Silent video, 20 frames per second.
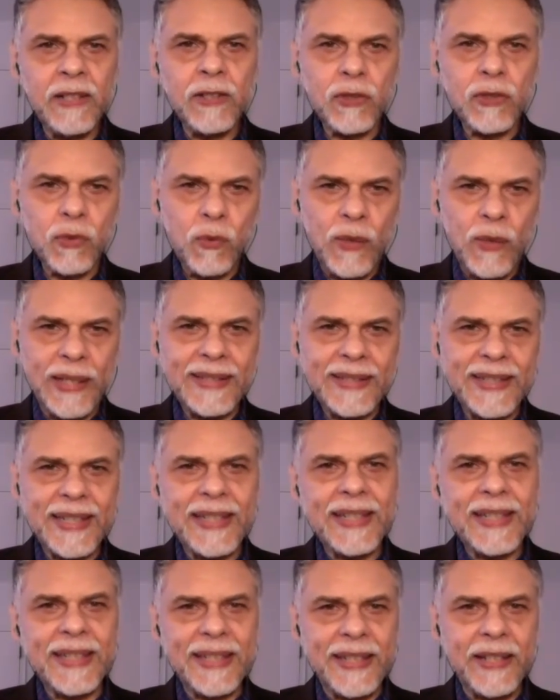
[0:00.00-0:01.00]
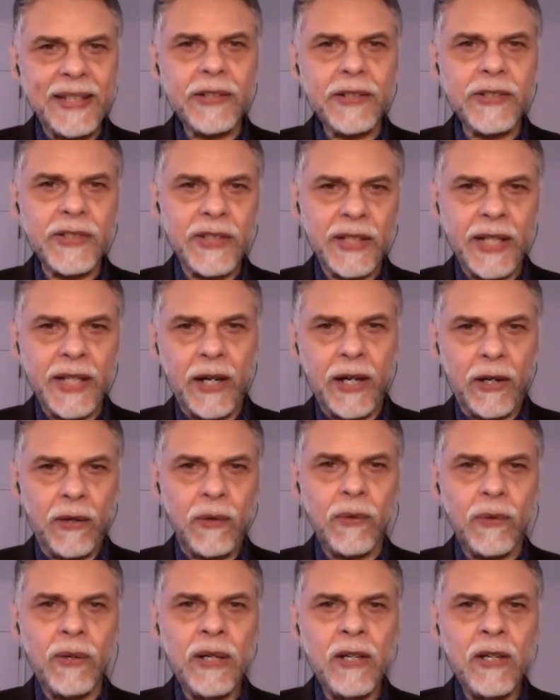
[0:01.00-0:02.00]
20 years
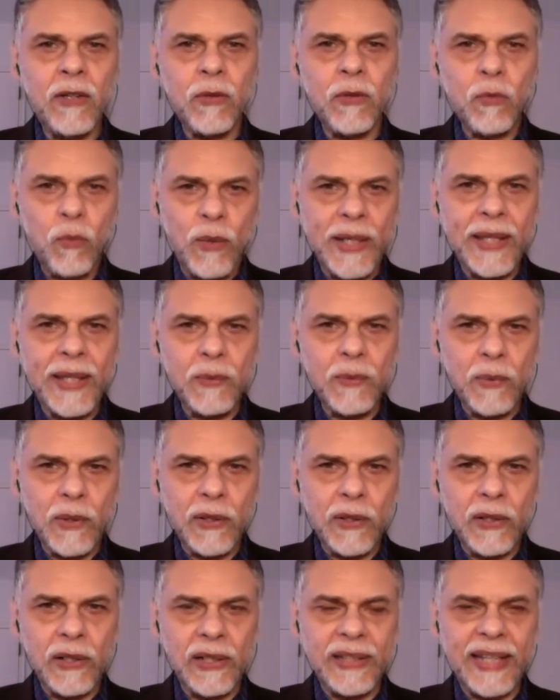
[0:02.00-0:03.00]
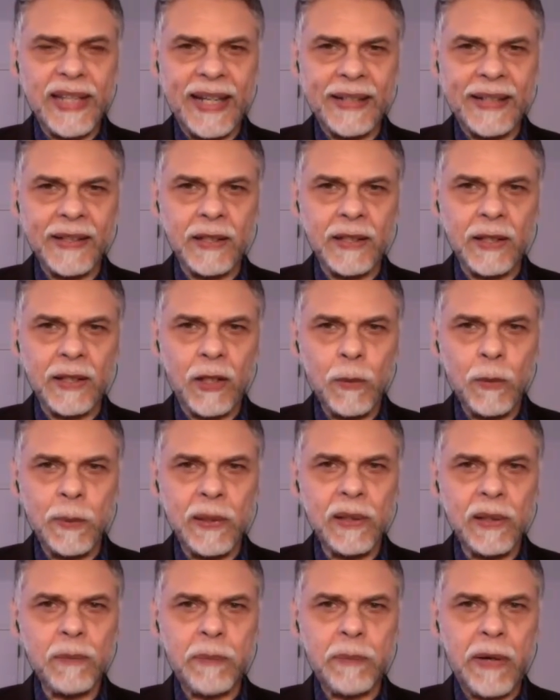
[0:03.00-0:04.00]
ago, We the World and
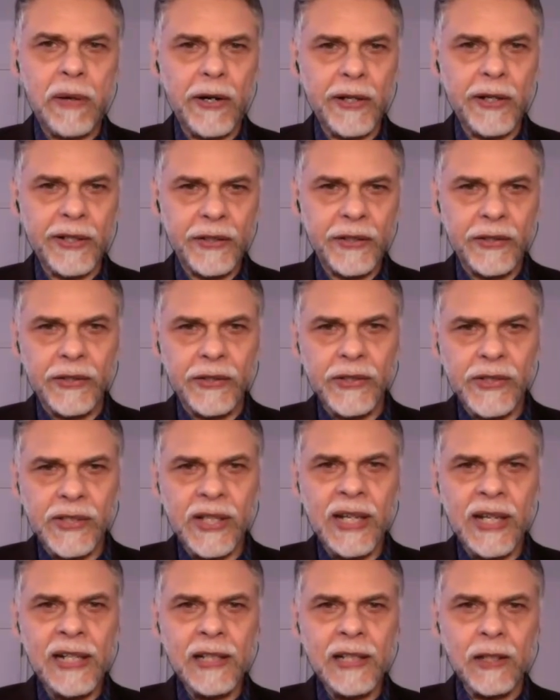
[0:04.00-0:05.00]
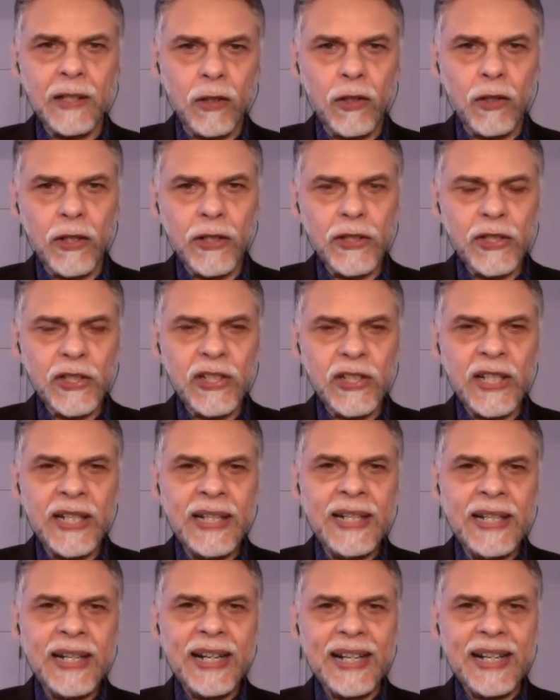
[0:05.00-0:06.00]
global partners launched
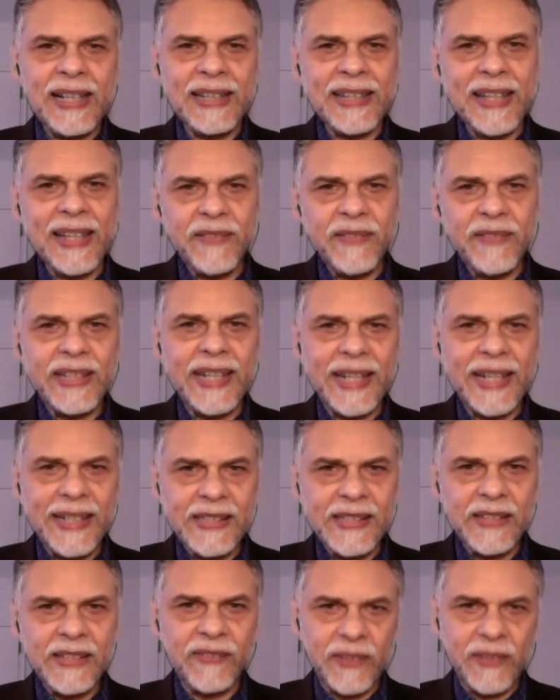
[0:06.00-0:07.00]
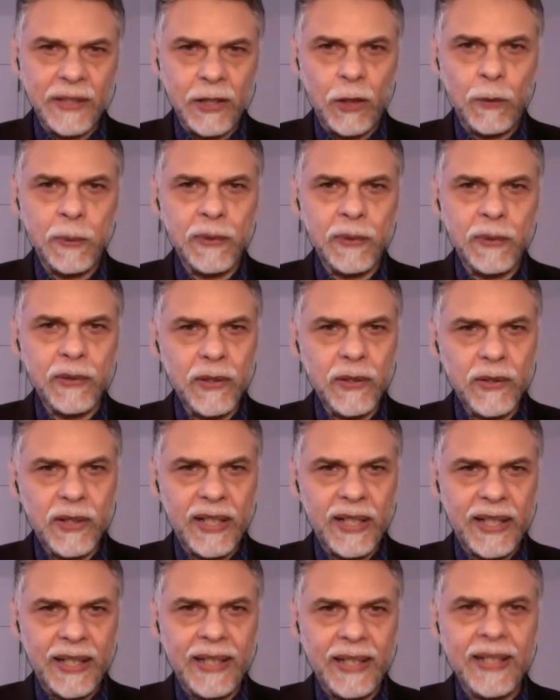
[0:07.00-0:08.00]
11 Days of Global
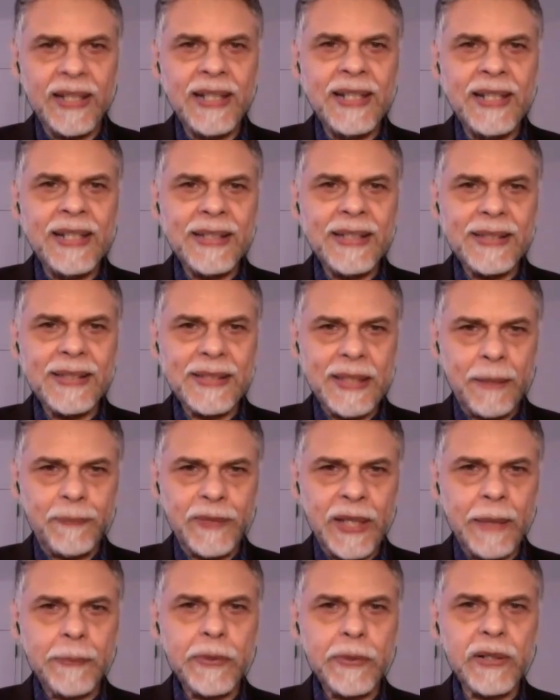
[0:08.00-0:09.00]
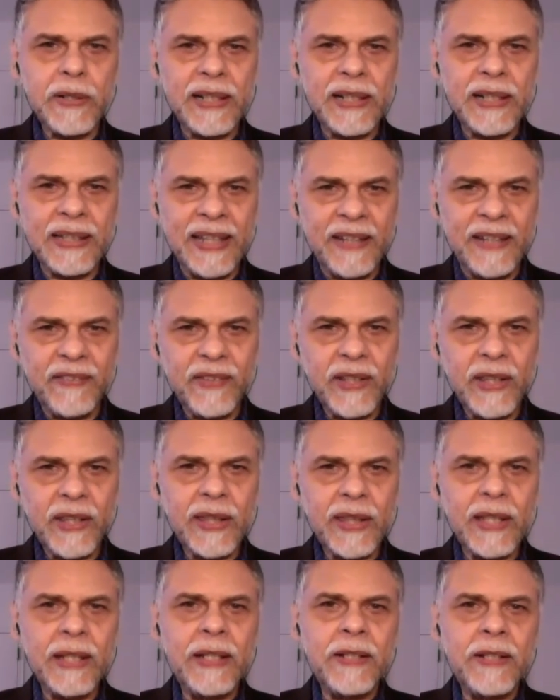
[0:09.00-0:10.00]
Unity, September 11th
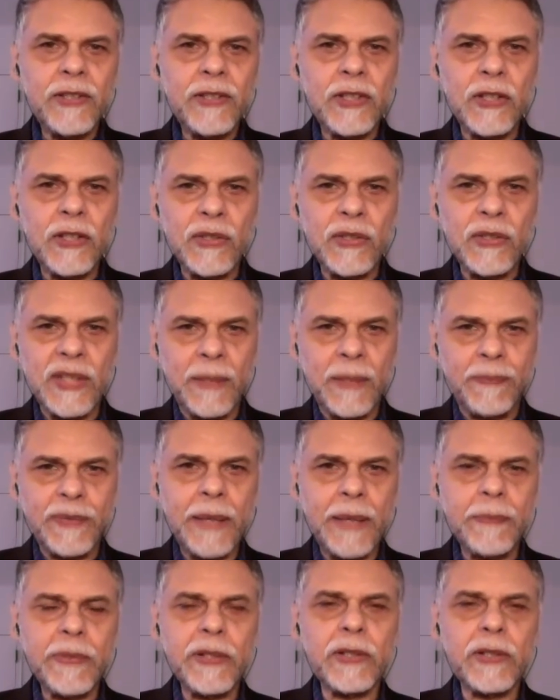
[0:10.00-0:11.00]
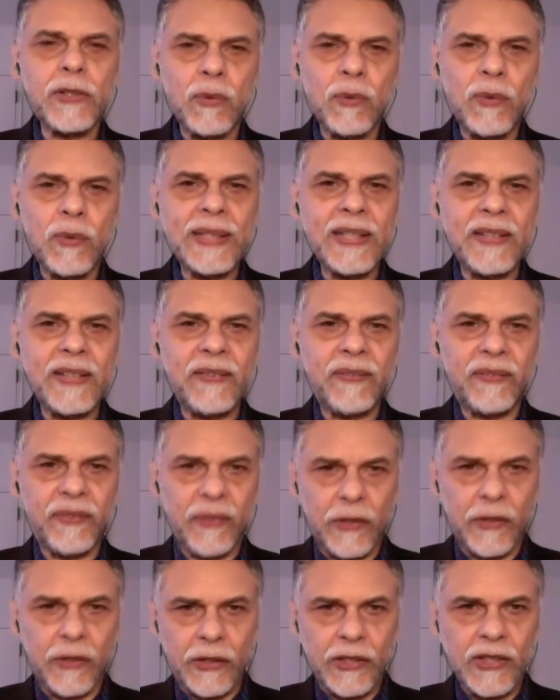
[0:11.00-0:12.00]
to September
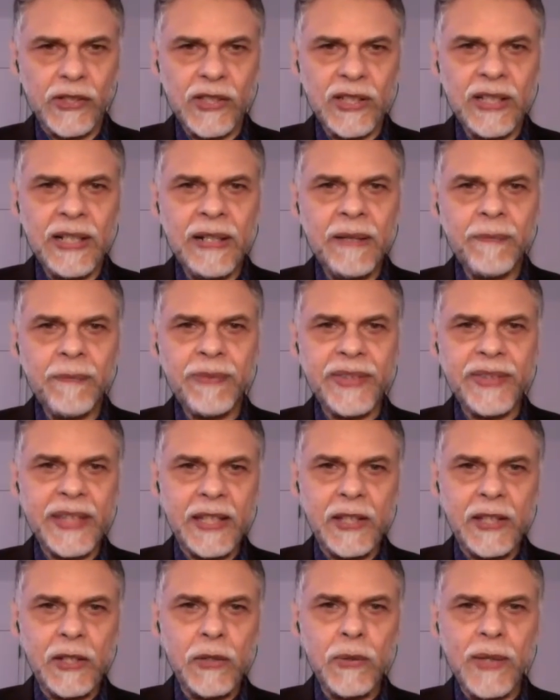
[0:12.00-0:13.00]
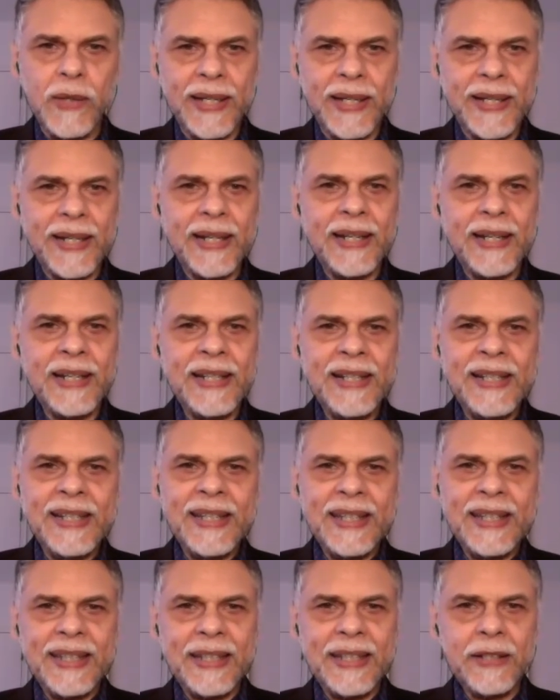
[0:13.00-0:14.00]
21st, the UN
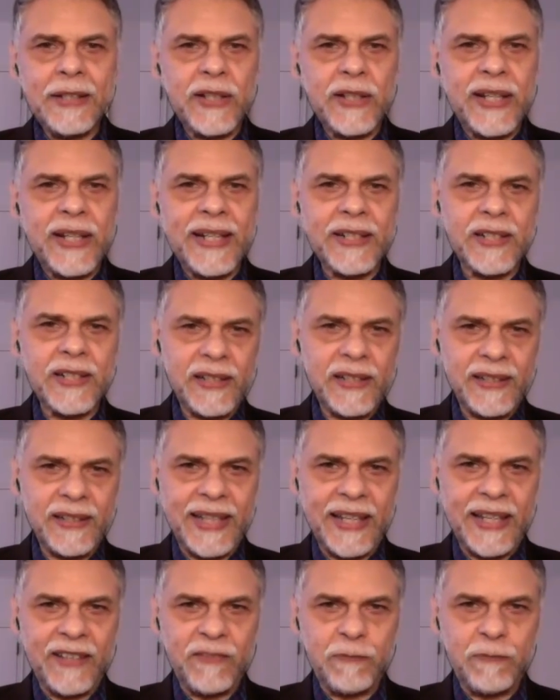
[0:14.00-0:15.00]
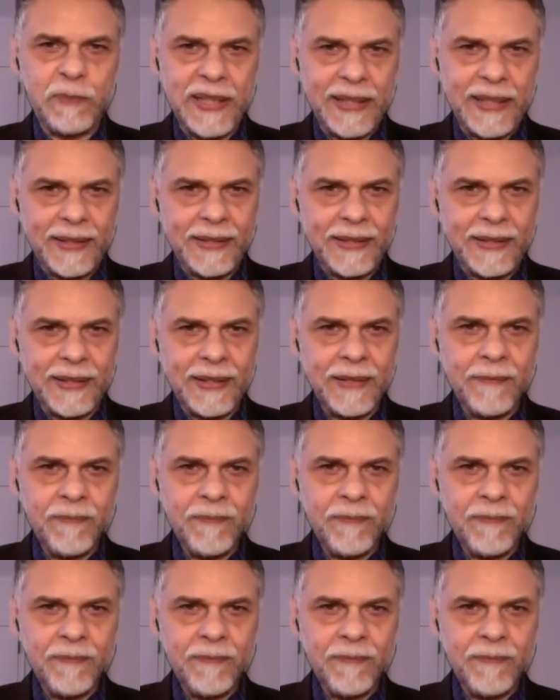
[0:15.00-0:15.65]
International Day of Peace.